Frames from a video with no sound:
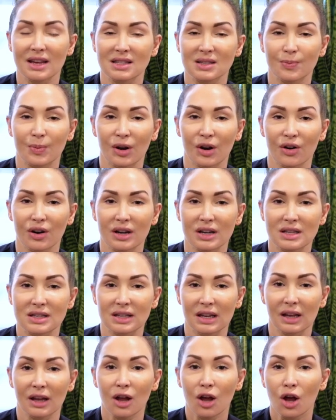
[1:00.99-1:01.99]

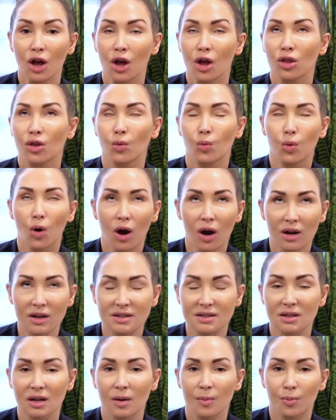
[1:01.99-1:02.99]
experiencing the
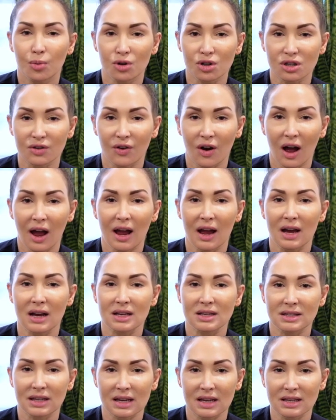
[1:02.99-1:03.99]
worst bushfire
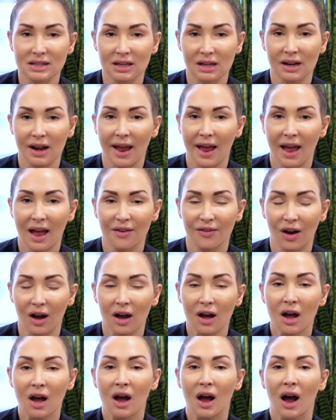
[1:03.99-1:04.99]
season ever.
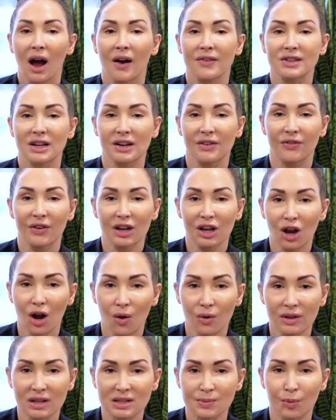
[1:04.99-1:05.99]
I've done a video
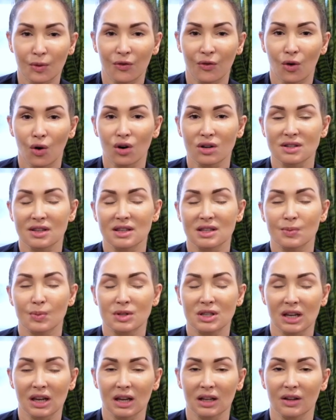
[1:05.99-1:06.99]
on this before, so this
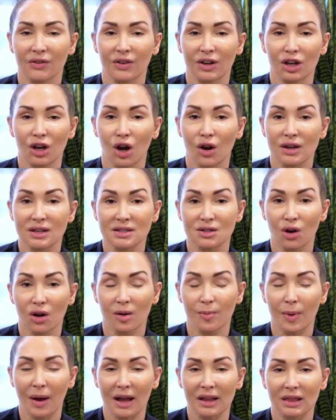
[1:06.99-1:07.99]
particular video is not
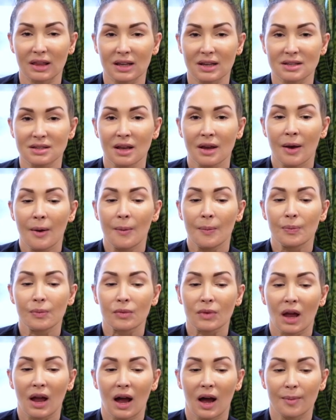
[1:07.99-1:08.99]
about this.
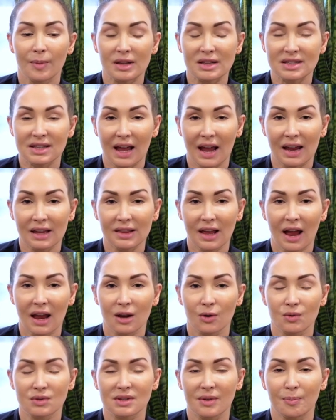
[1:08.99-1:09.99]
In saying that,
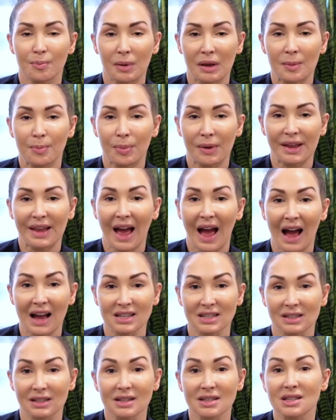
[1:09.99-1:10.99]
it was a big
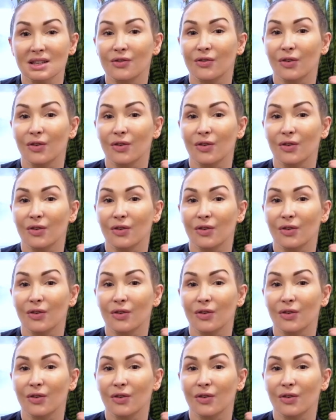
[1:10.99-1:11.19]
catalyst